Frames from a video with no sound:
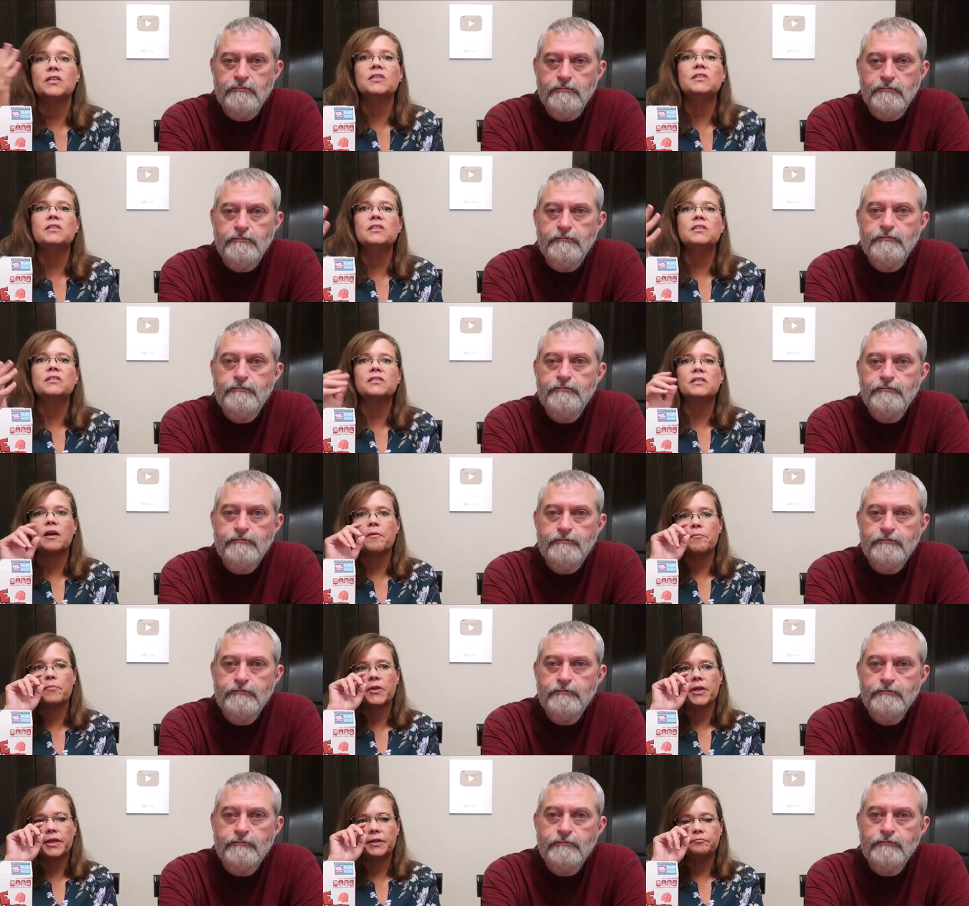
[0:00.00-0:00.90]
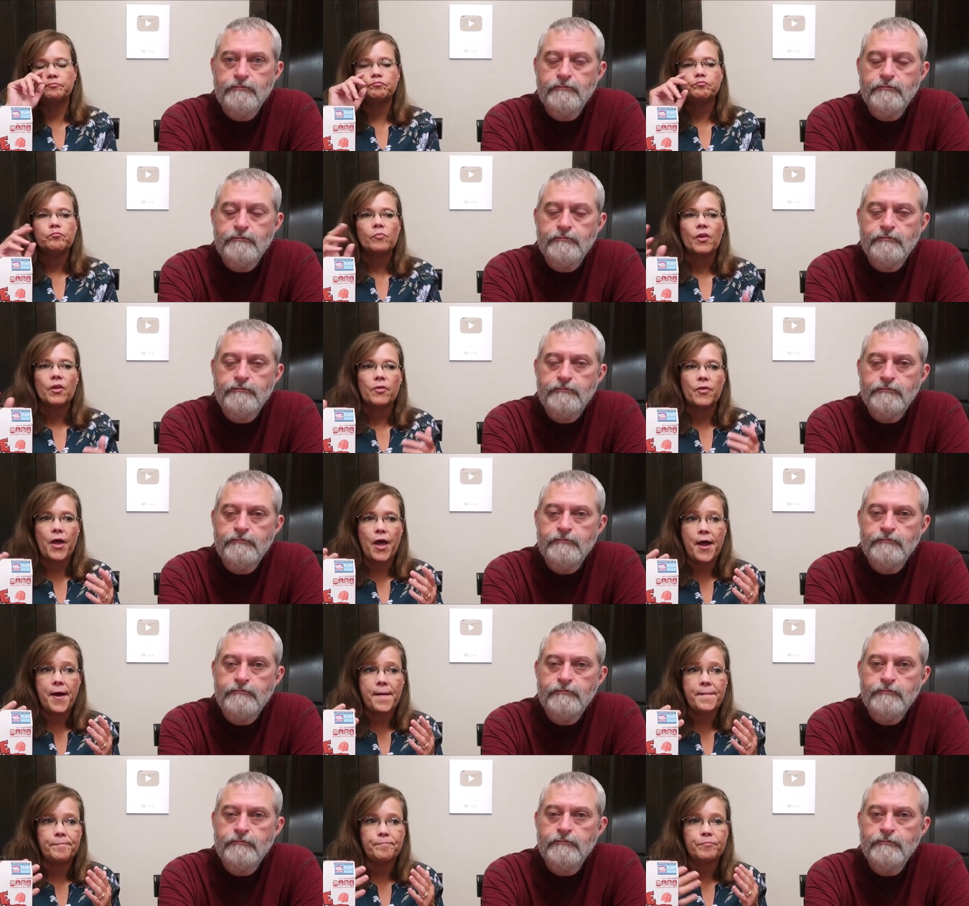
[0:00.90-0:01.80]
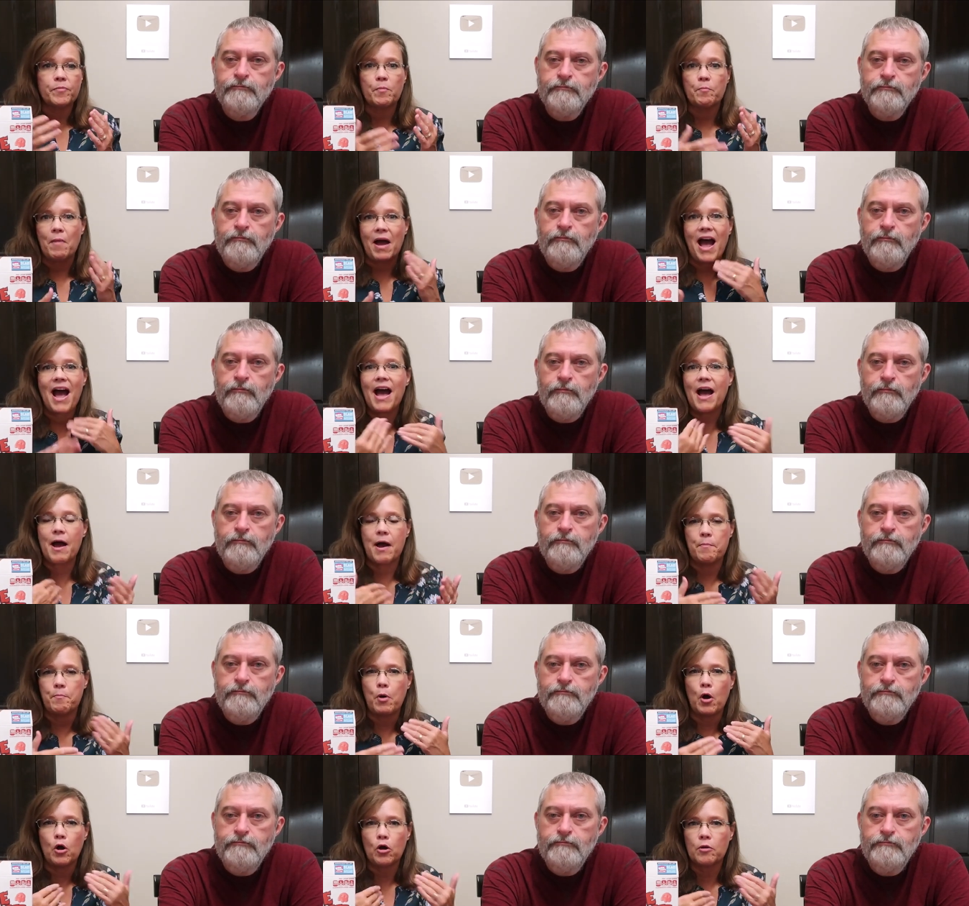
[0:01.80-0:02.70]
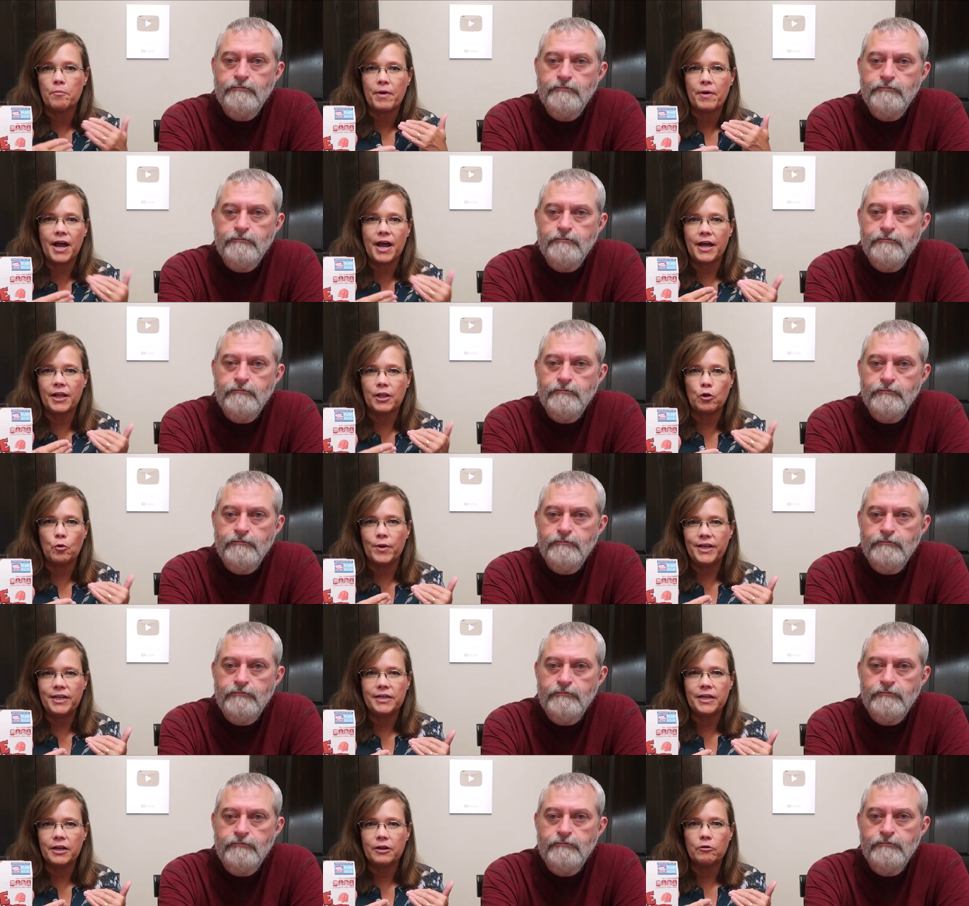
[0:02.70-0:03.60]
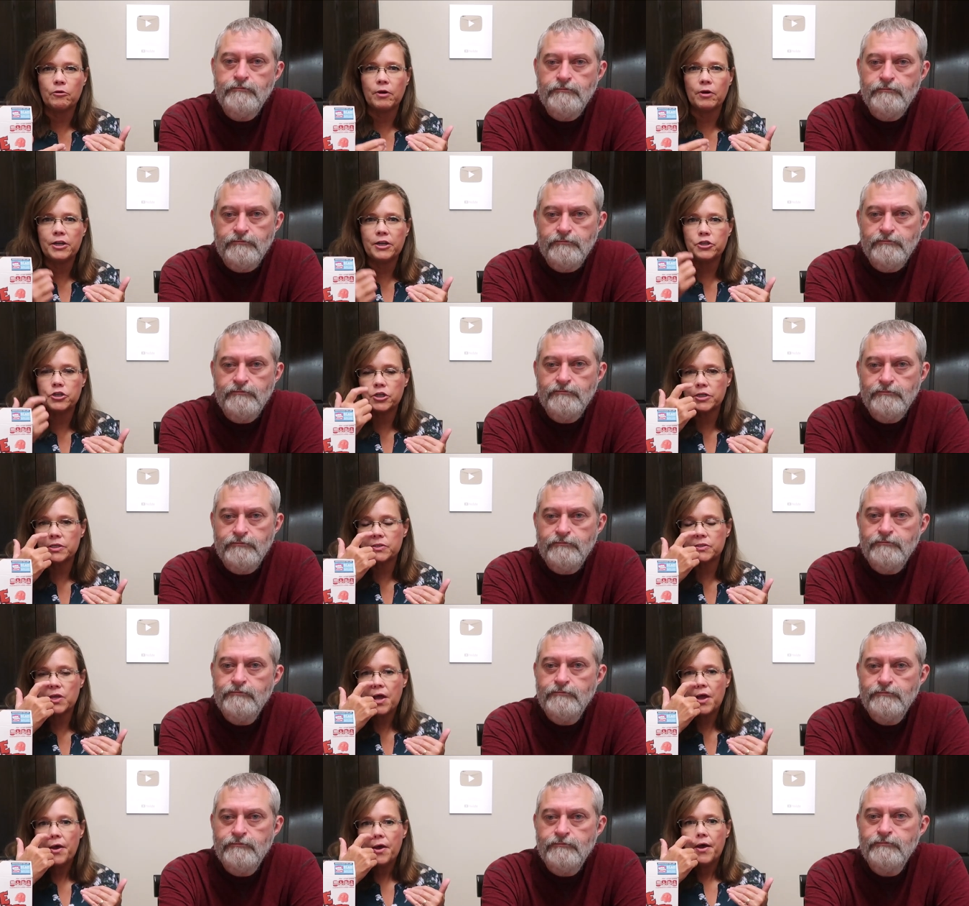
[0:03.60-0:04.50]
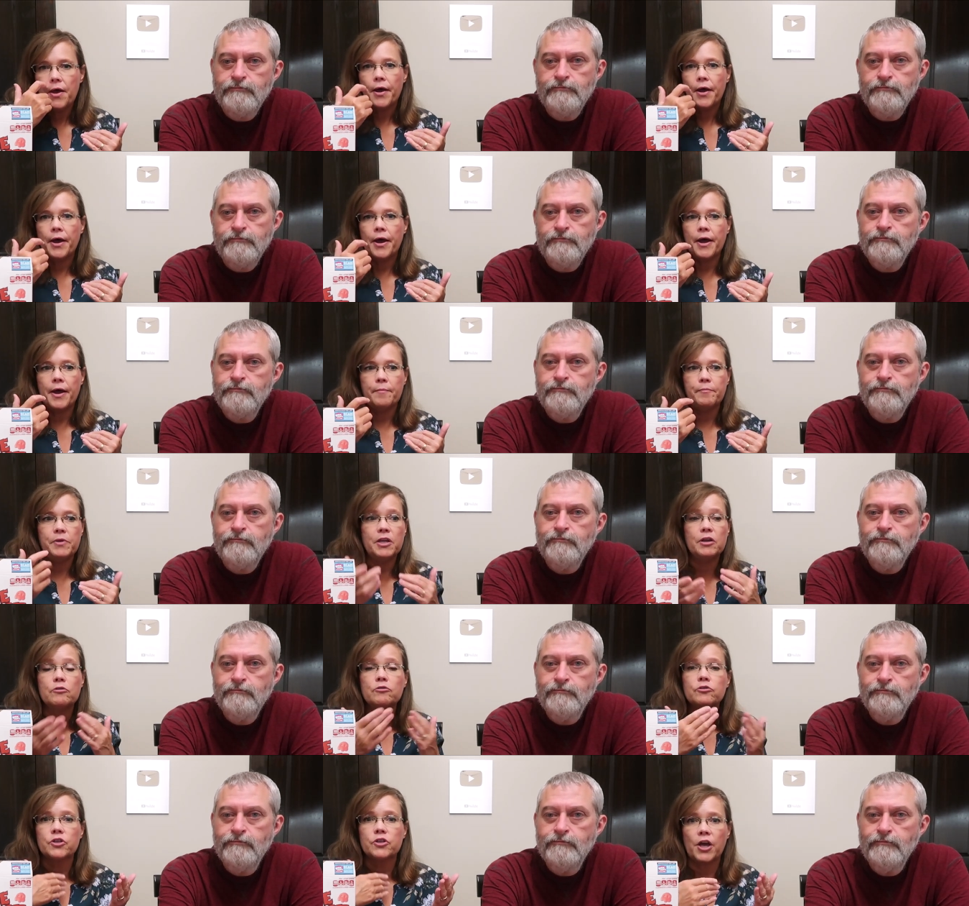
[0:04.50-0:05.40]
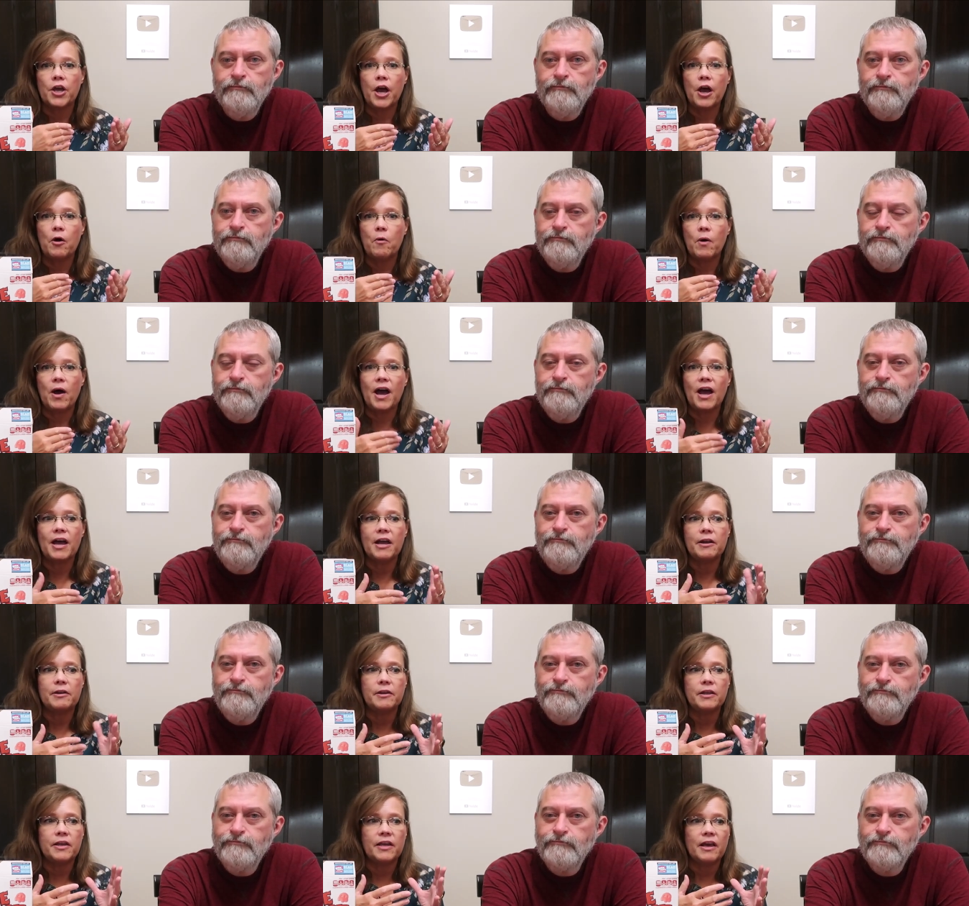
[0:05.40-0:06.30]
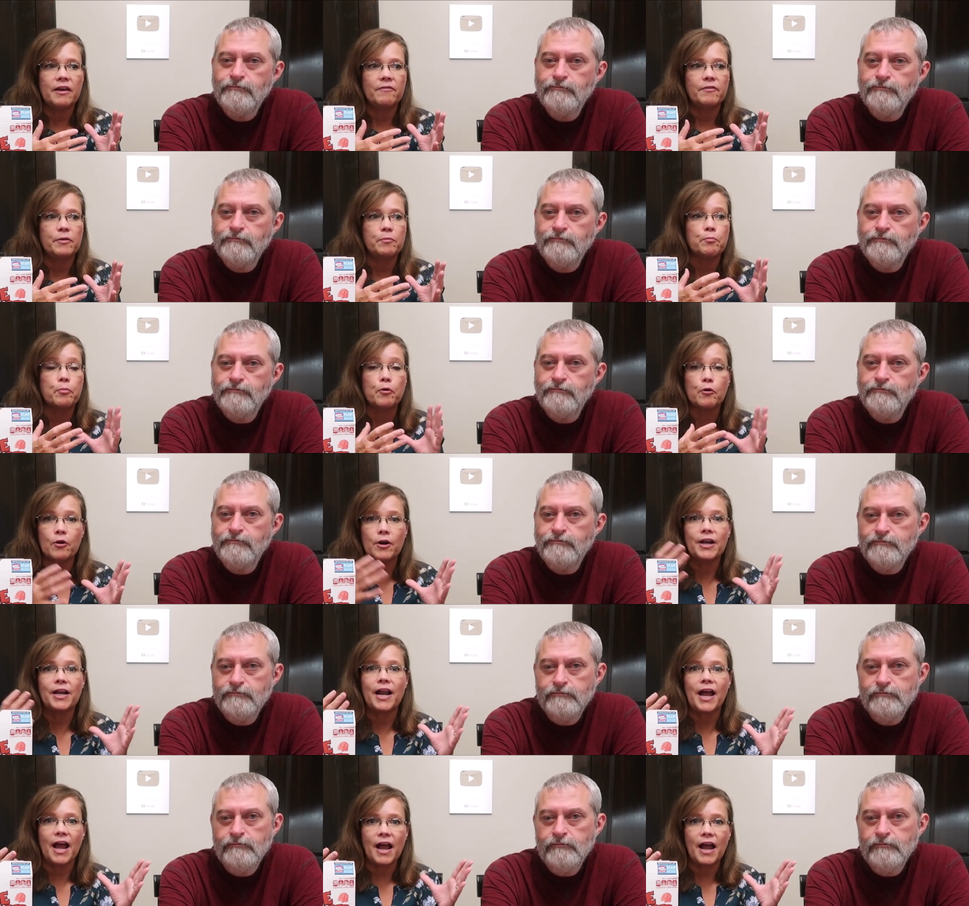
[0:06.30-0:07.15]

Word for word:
Speaker 1: This is something that my a part of my Halloween decorations. Um, years ago, I had Kevin print